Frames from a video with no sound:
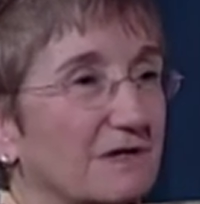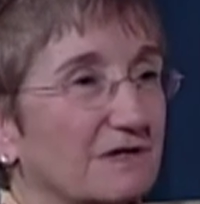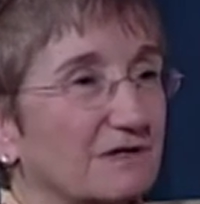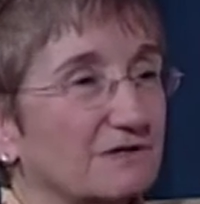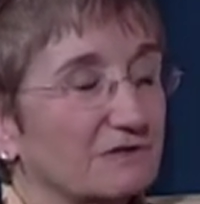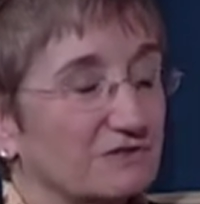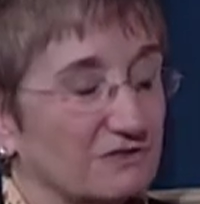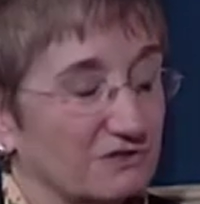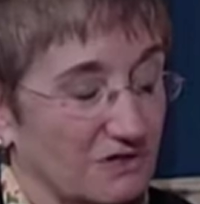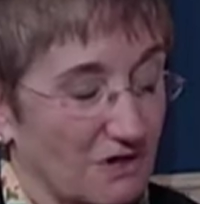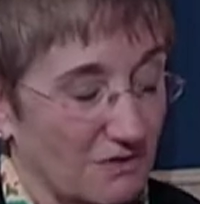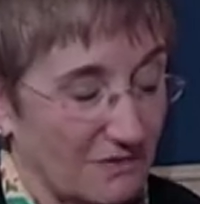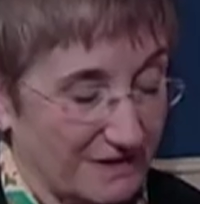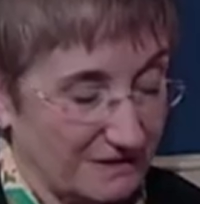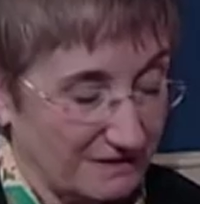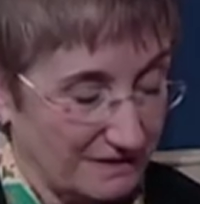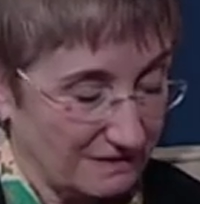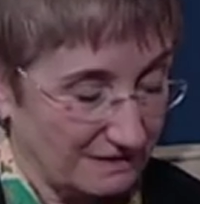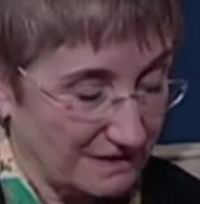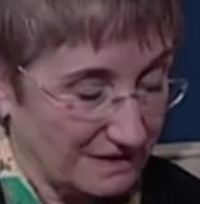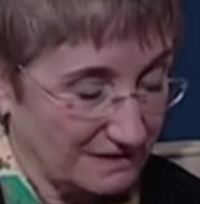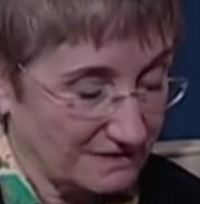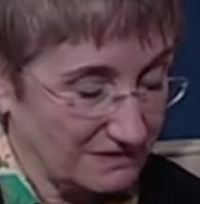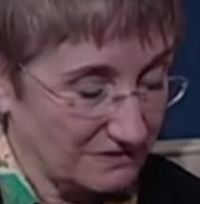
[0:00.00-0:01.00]
So I
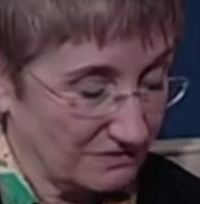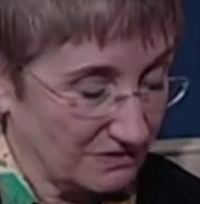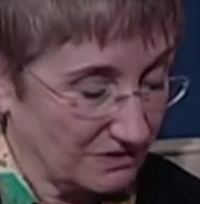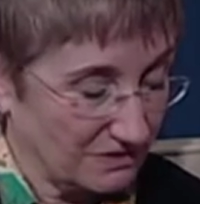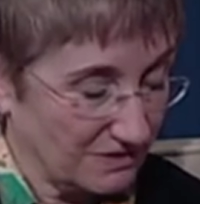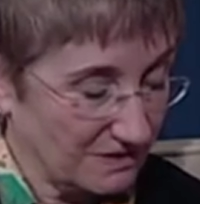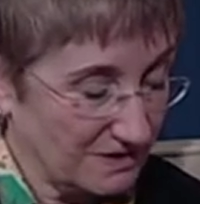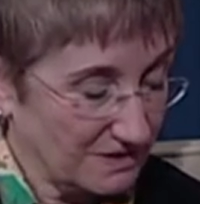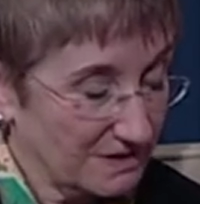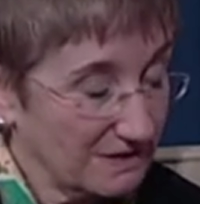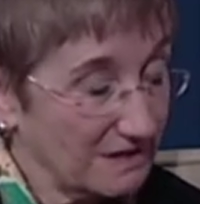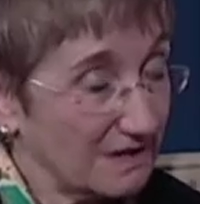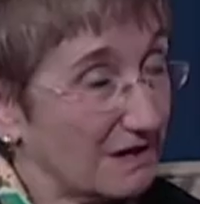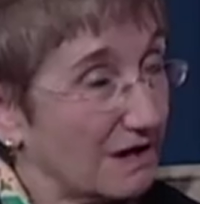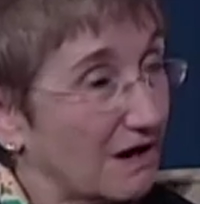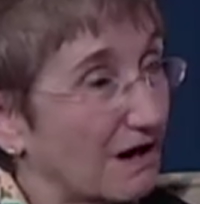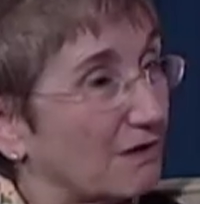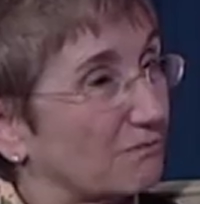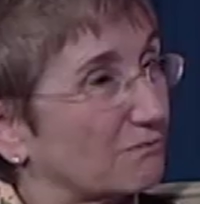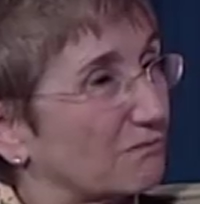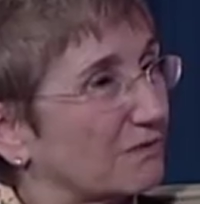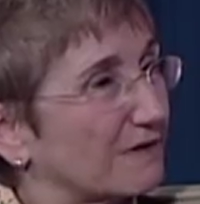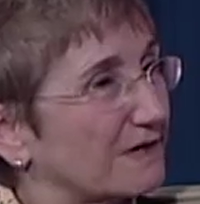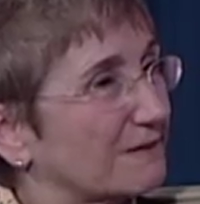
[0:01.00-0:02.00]
think that's good.
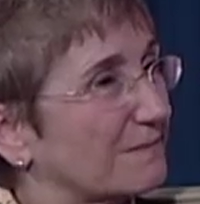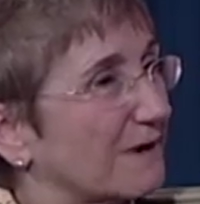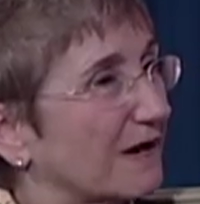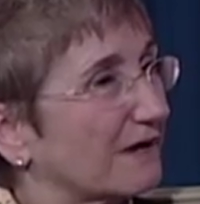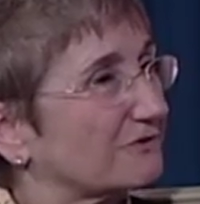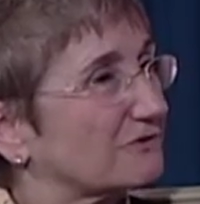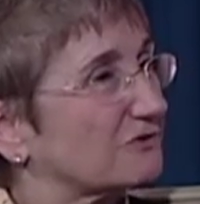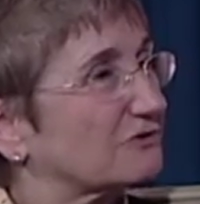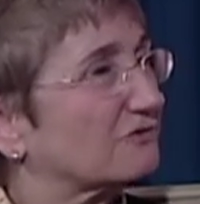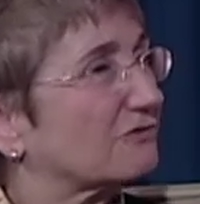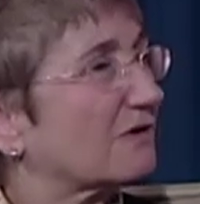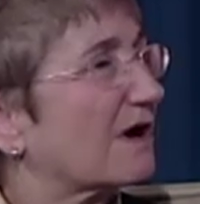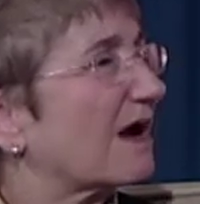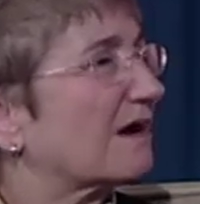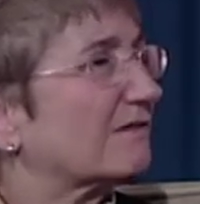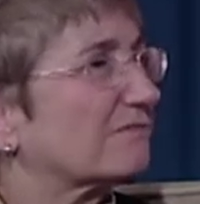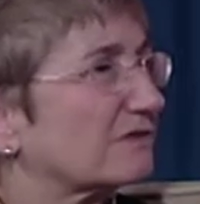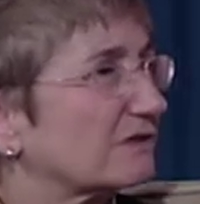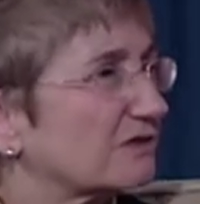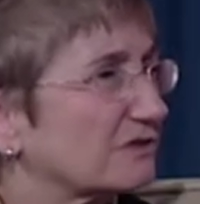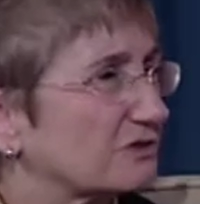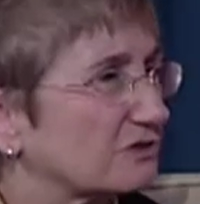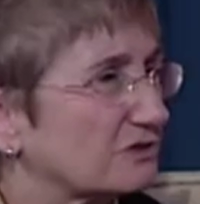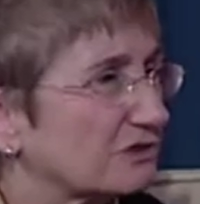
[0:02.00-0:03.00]
What about
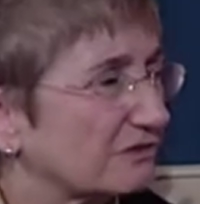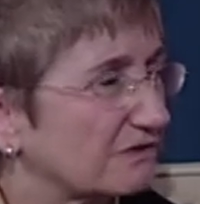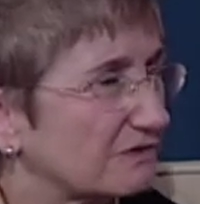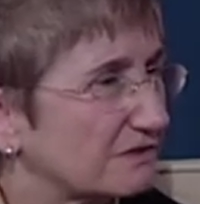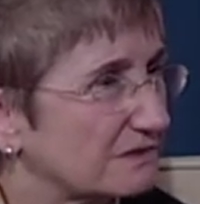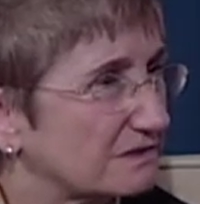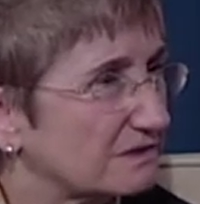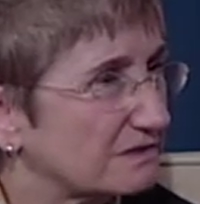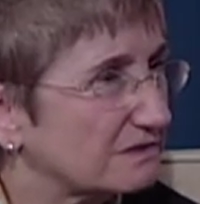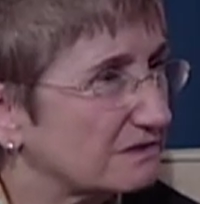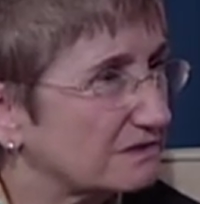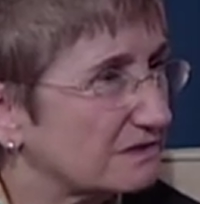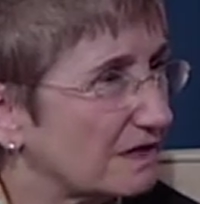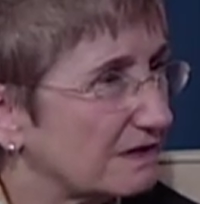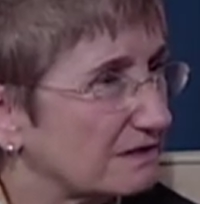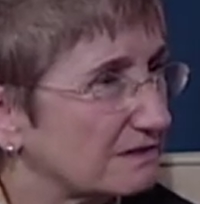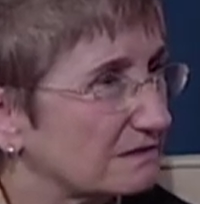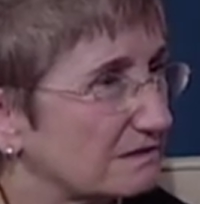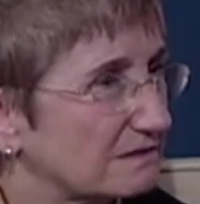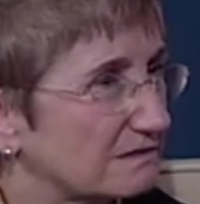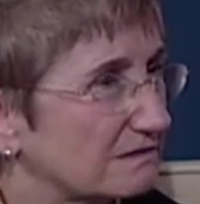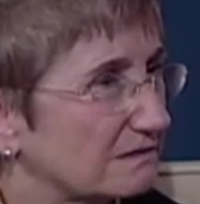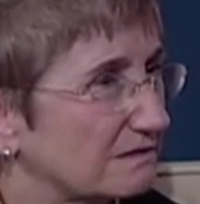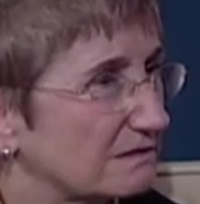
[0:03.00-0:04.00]
travel insurance? Is
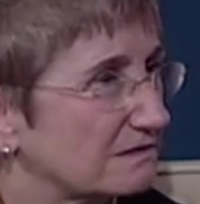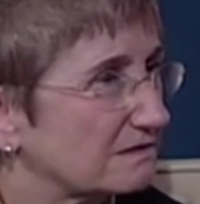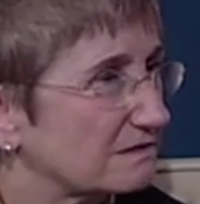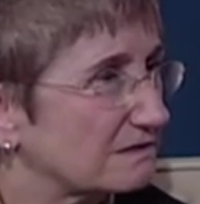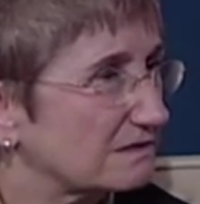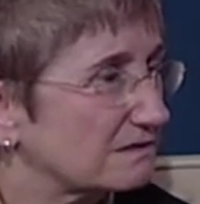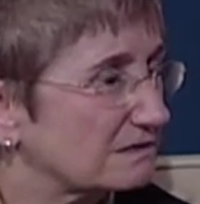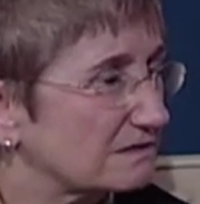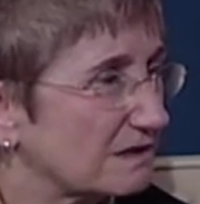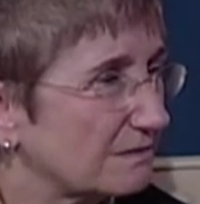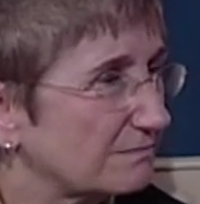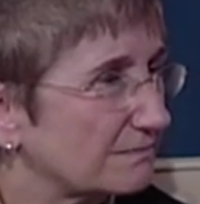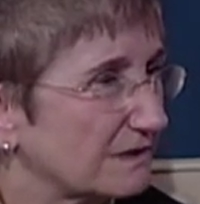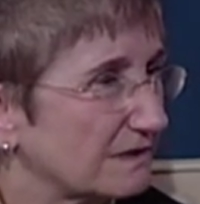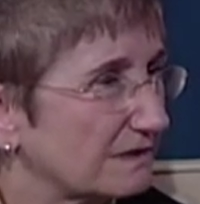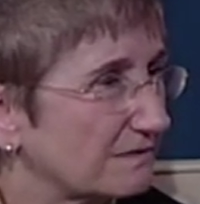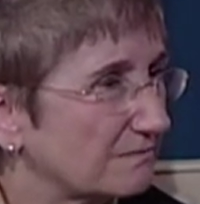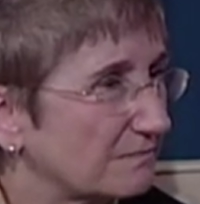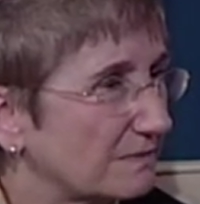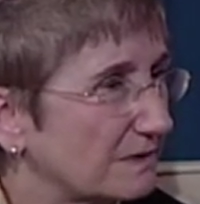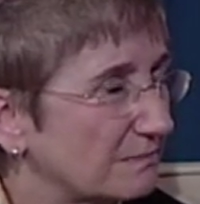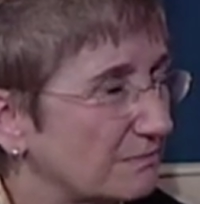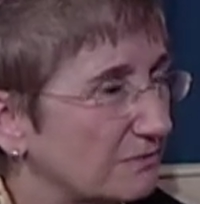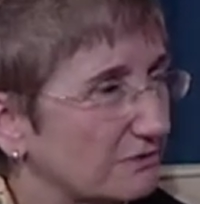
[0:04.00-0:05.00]
this something
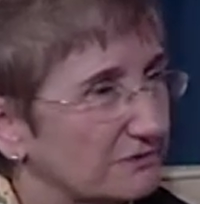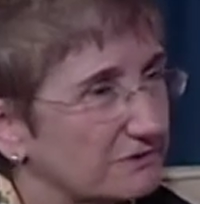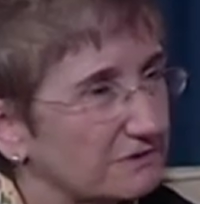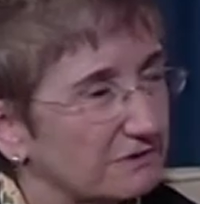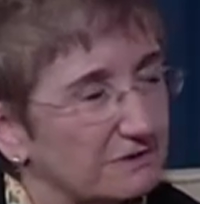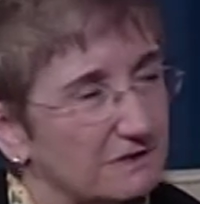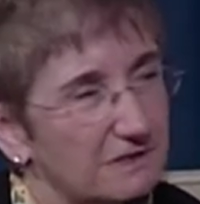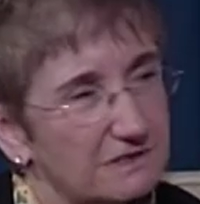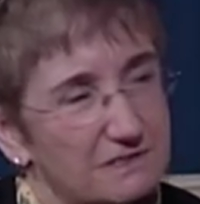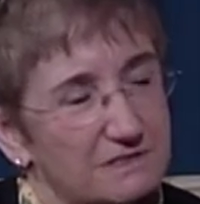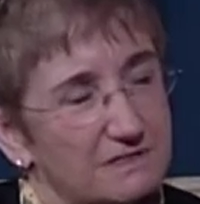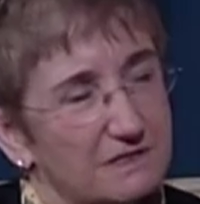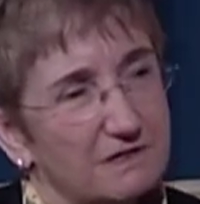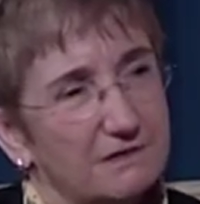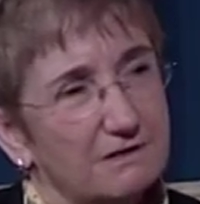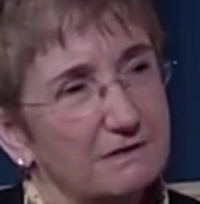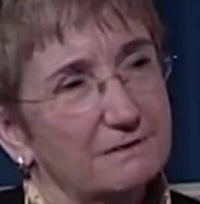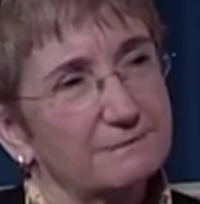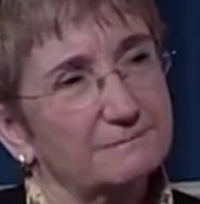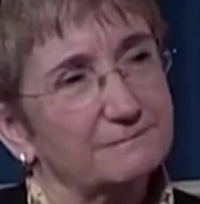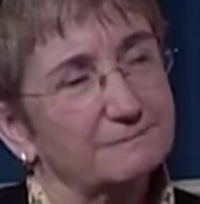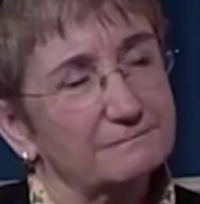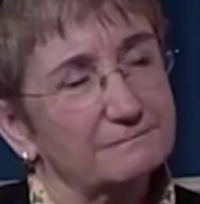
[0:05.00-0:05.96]
people should consider?